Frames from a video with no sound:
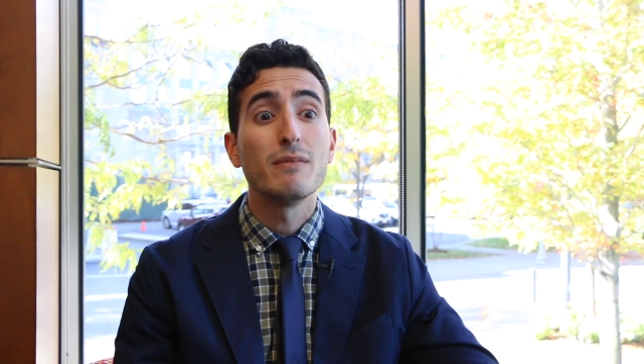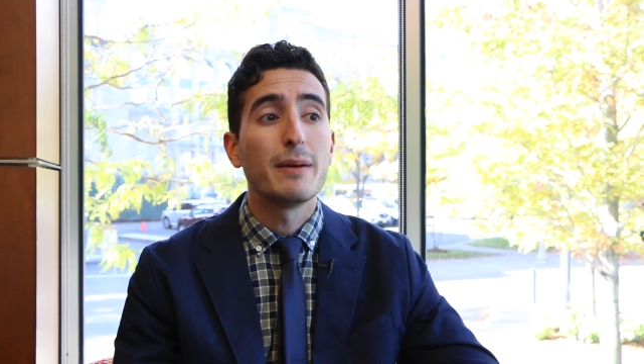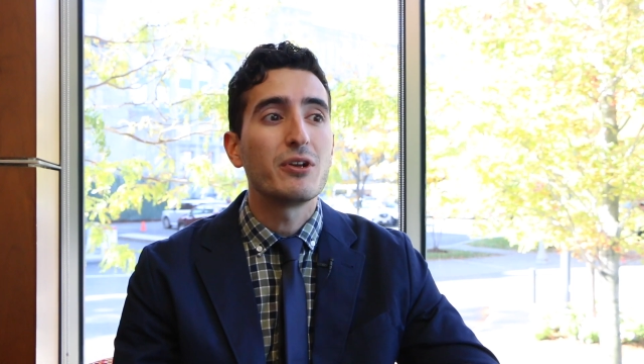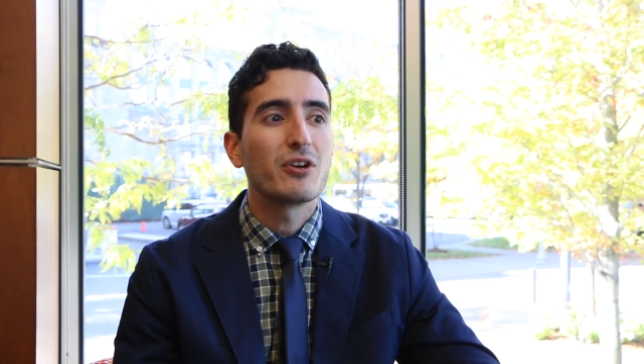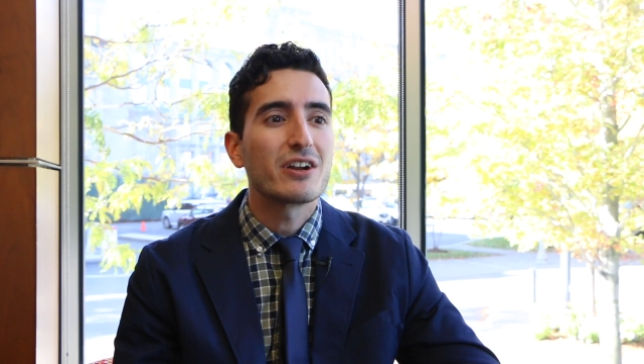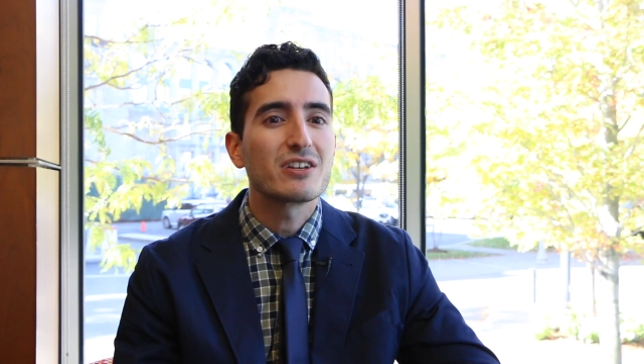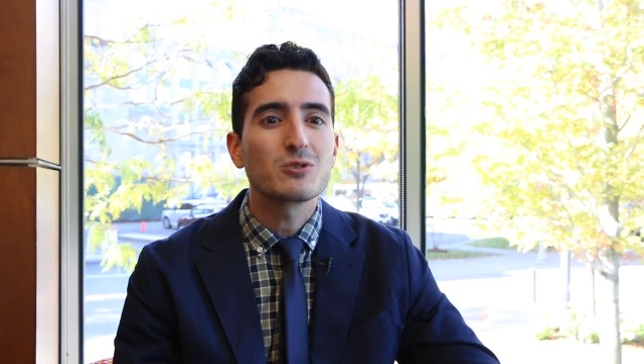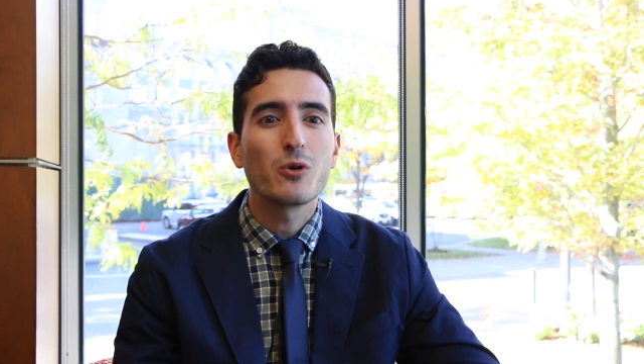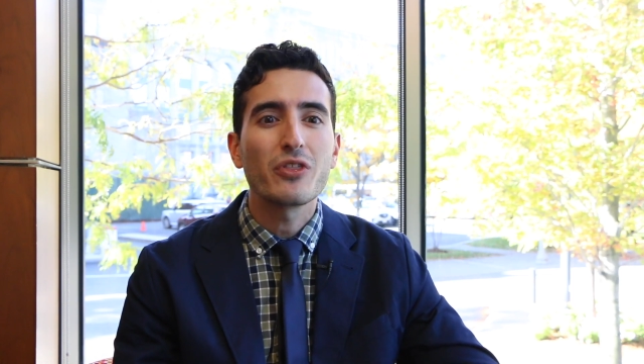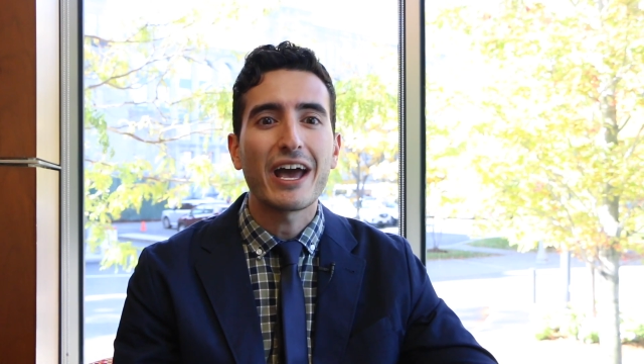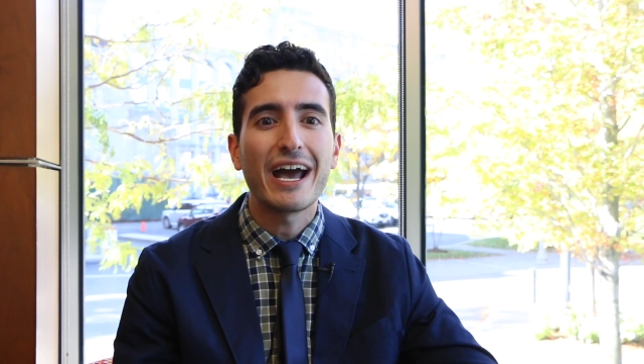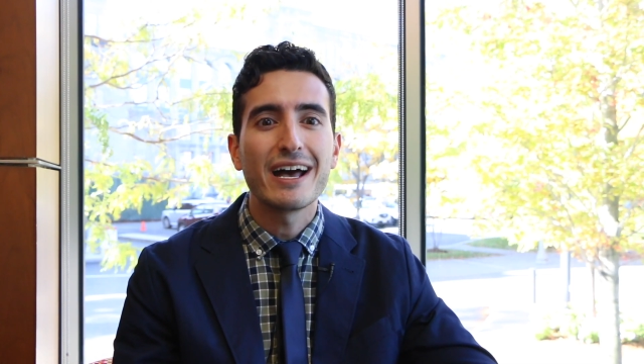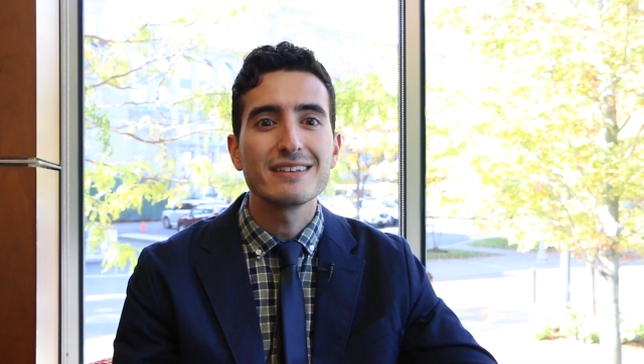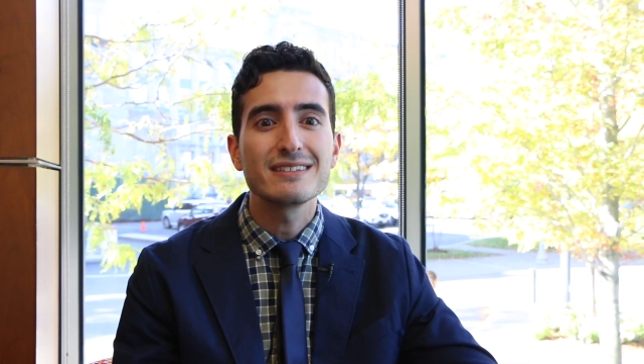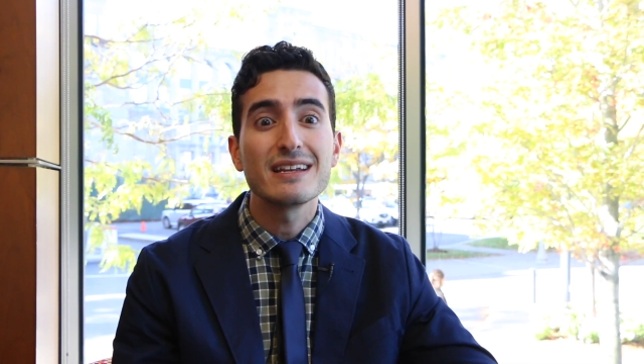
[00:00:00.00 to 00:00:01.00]
Maybe you're at a school
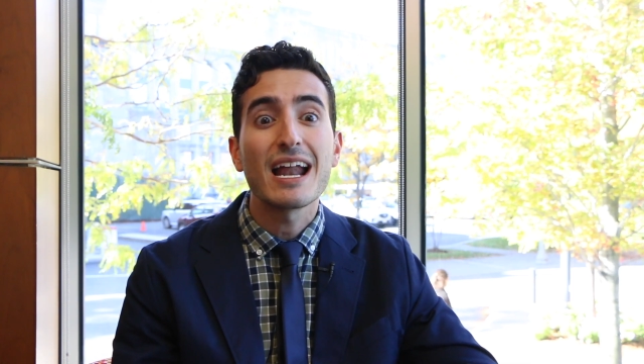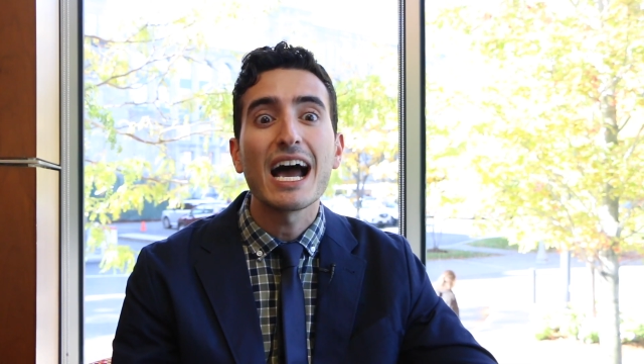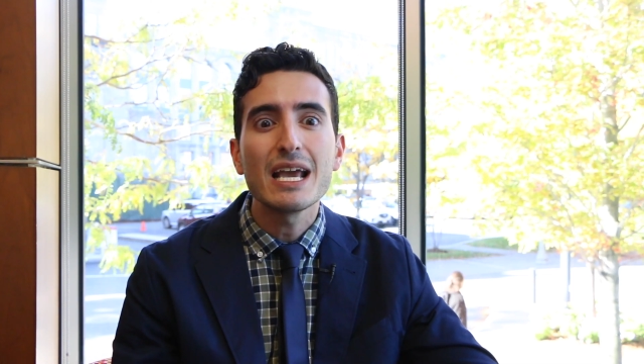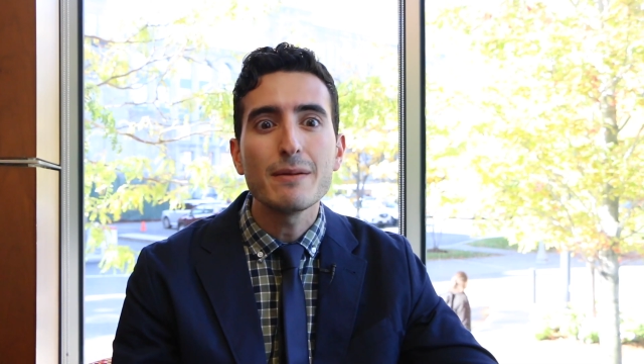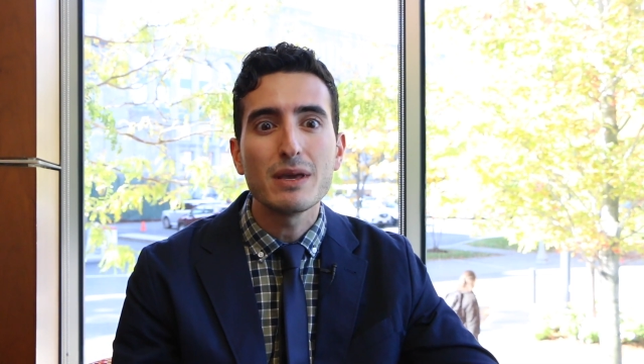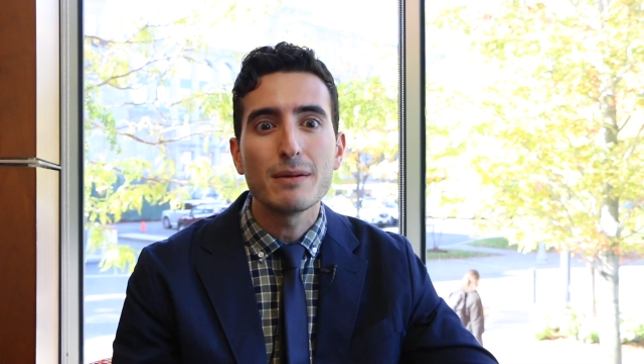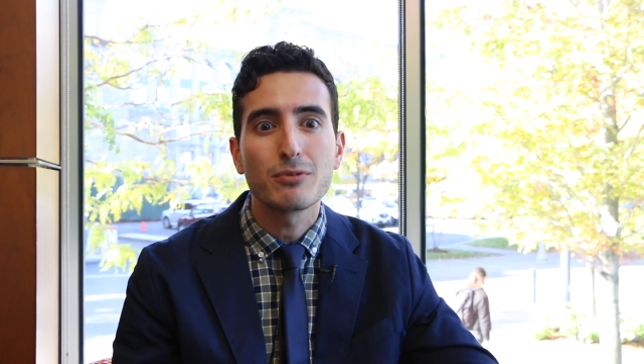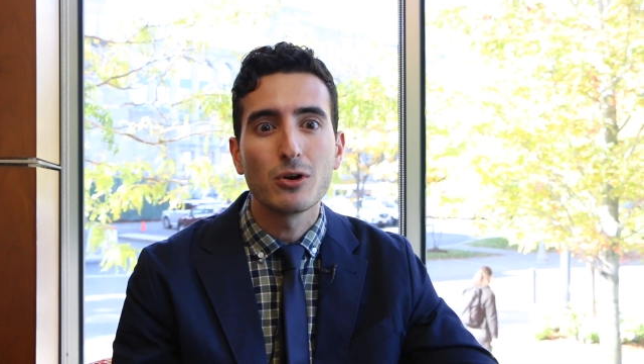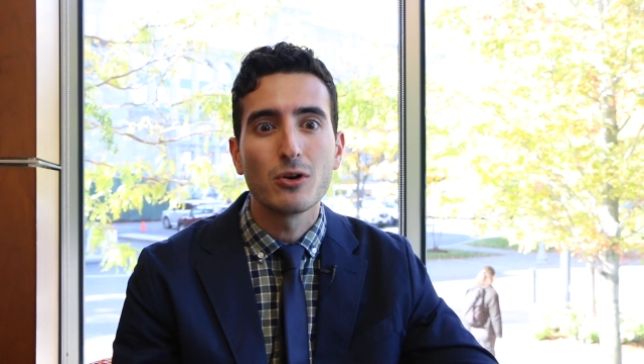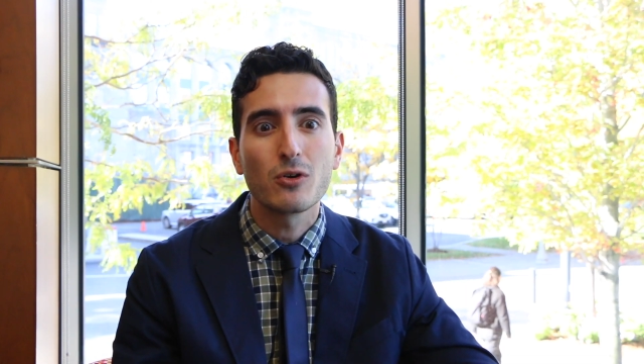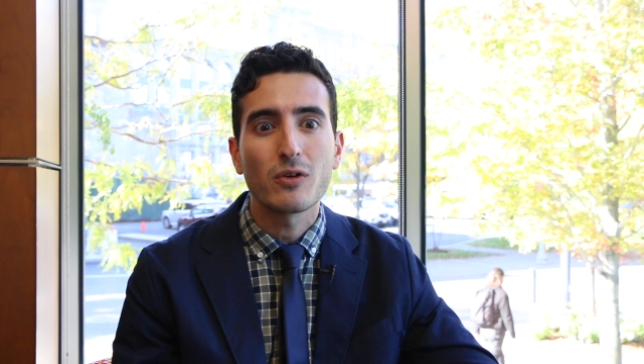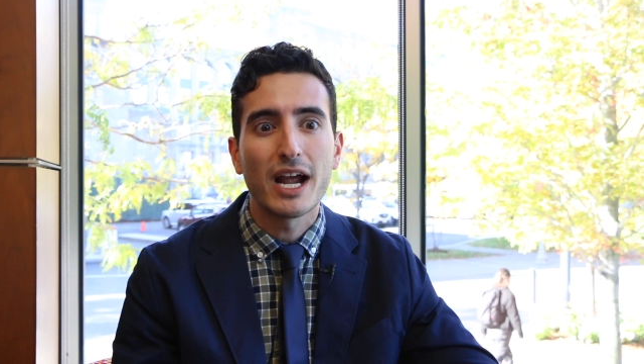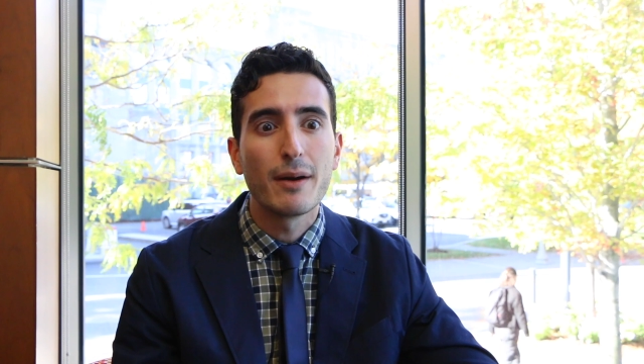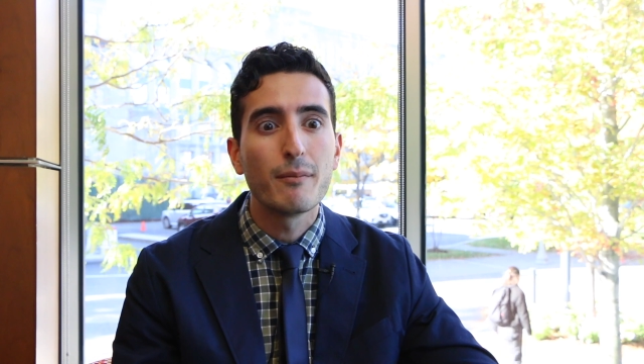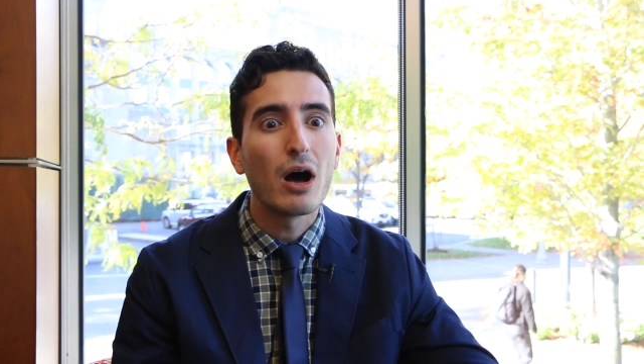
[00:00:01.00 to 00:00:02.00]
that has an IB
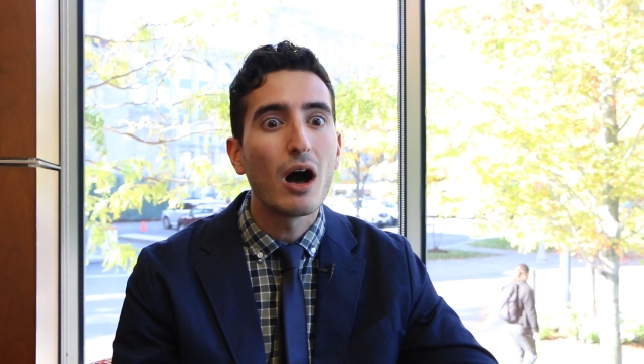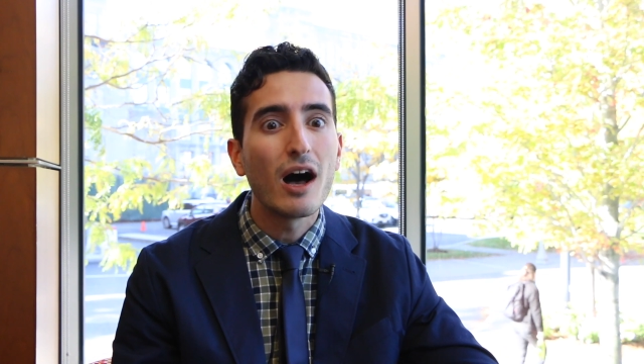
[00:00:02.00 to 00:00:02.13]
program.